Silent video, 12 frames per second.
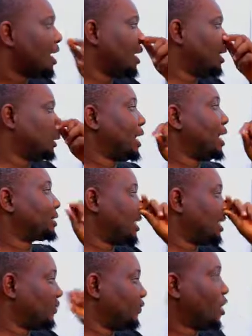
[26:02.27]
And last
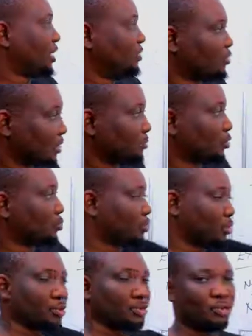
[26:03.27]
class of organisms, which is
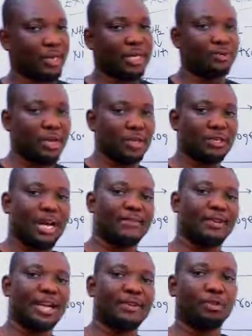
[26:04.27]
protozoa, that's where we're going to
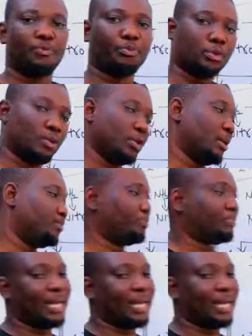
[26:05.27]
have the lines of protozoa,